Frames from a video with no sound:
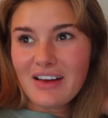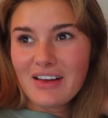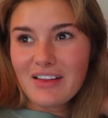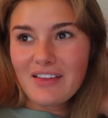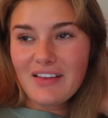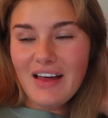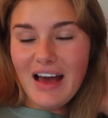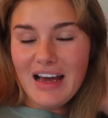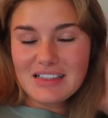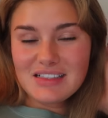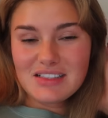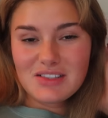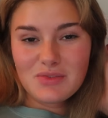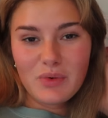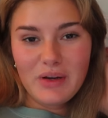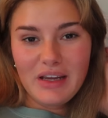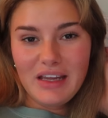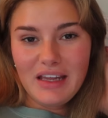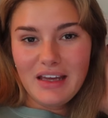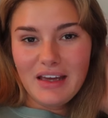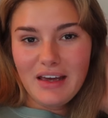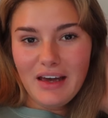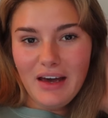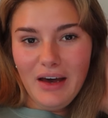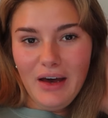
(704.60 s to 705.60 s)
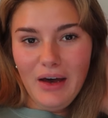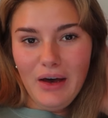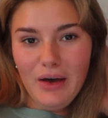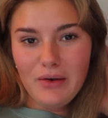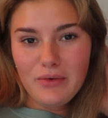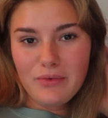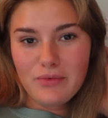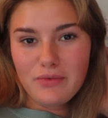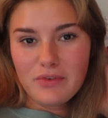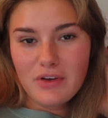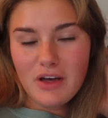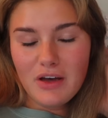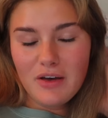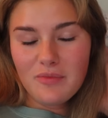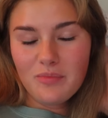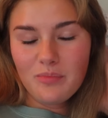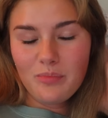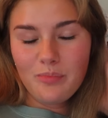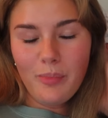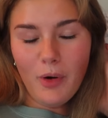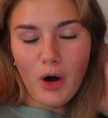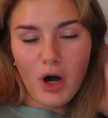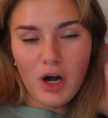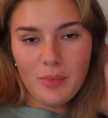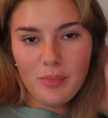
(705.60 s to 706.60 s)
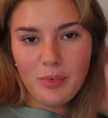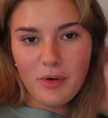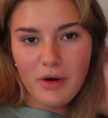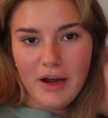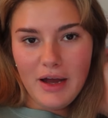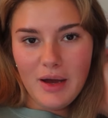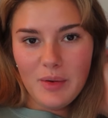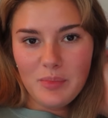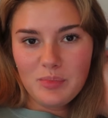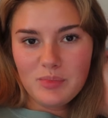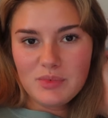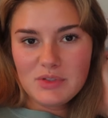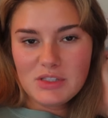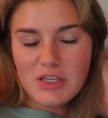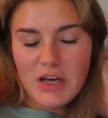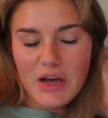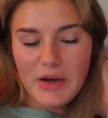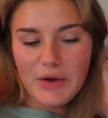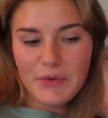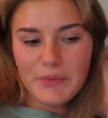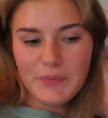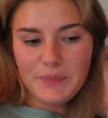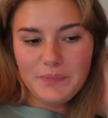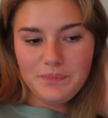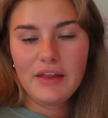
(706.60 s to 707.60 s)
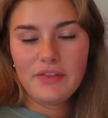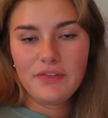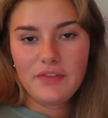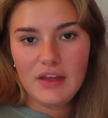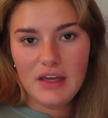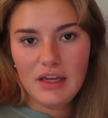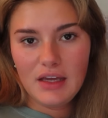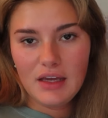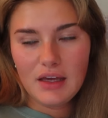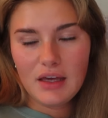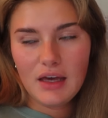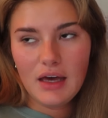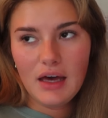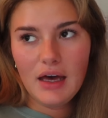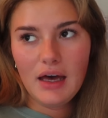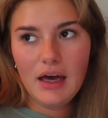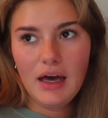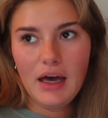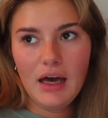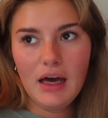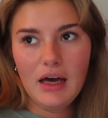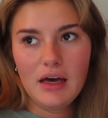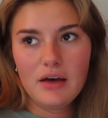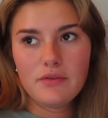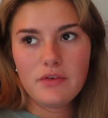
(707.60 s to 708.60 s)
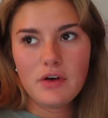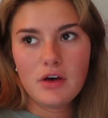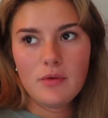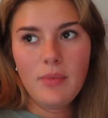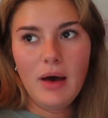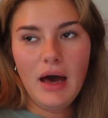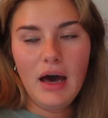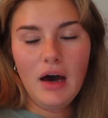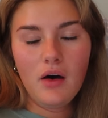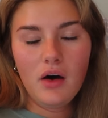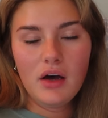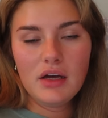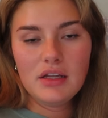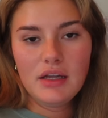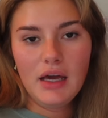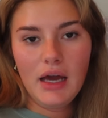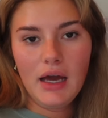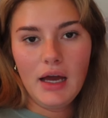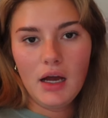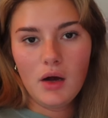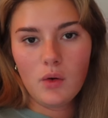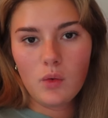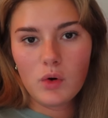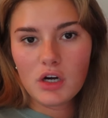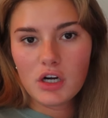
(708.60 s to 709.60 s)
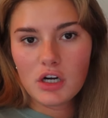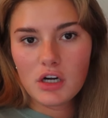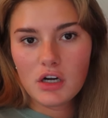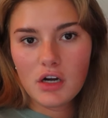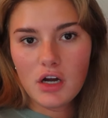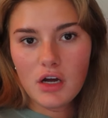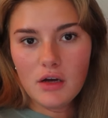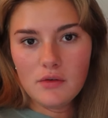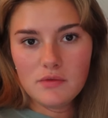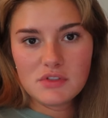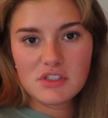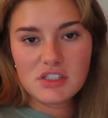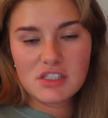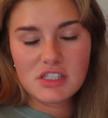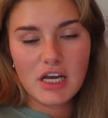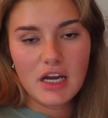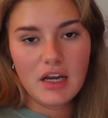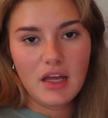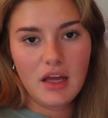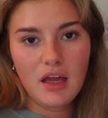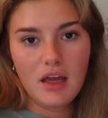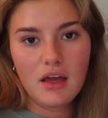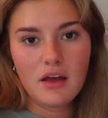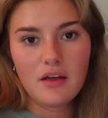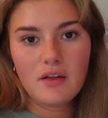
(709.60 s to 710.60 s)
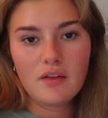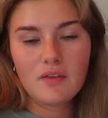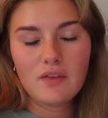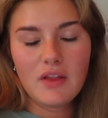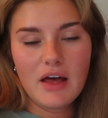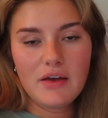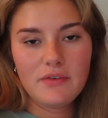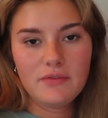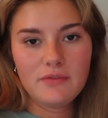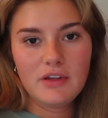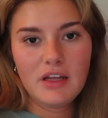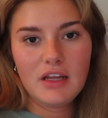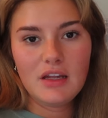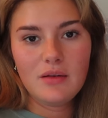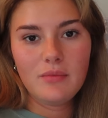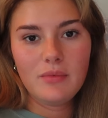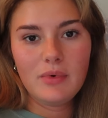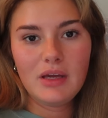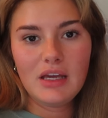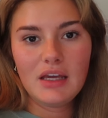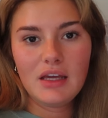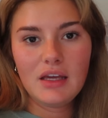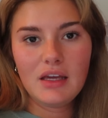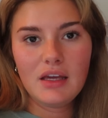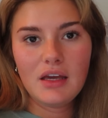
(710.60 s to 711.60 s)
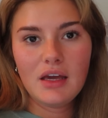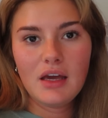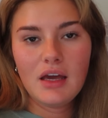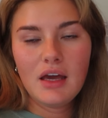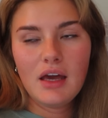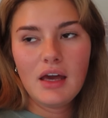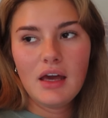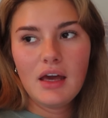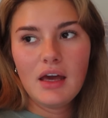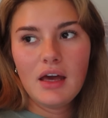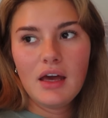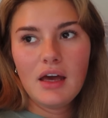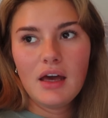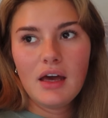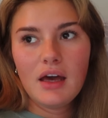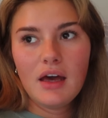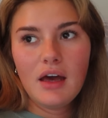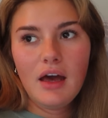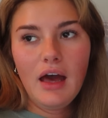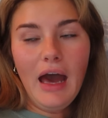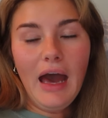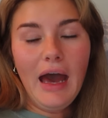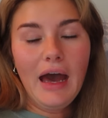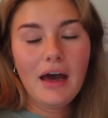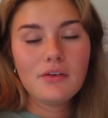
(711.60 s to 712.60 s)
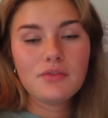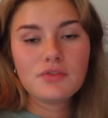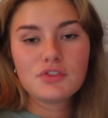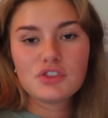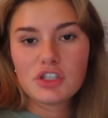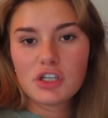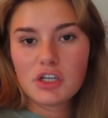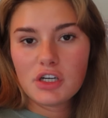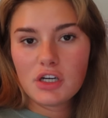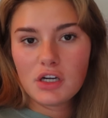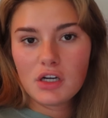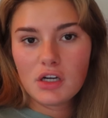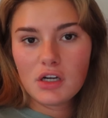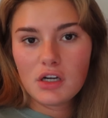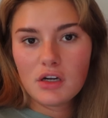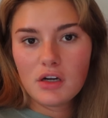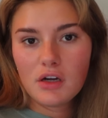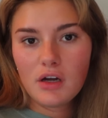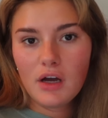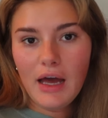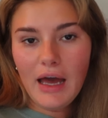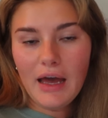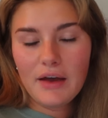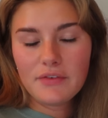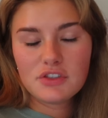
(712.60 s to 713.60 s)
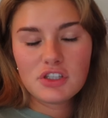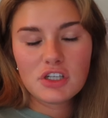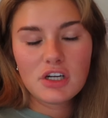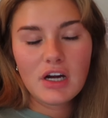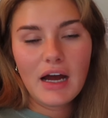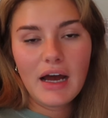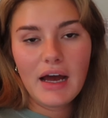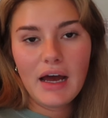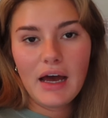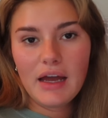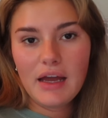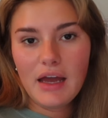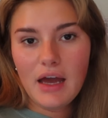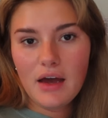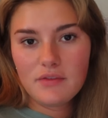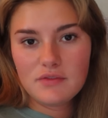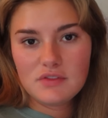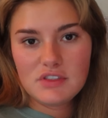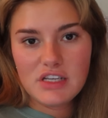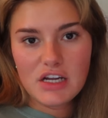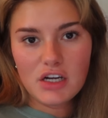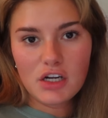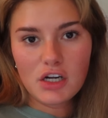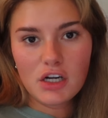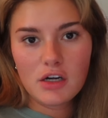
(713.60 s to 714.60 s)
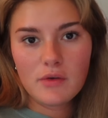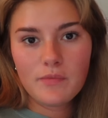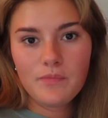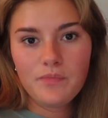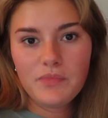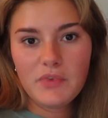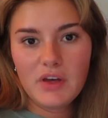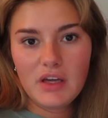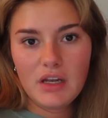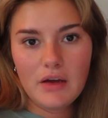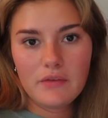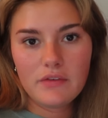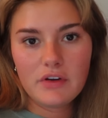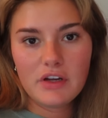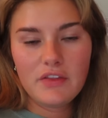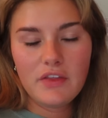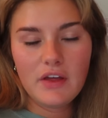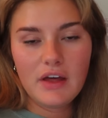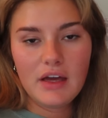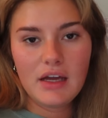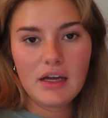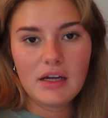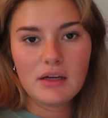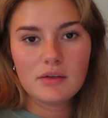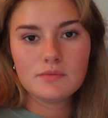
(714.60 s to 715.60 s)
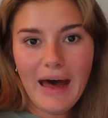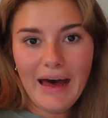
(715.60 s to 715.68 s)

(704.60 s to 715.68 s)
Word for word: last week of bar prep. So I think I have about an hour of studying left in me after I have dinner and everything.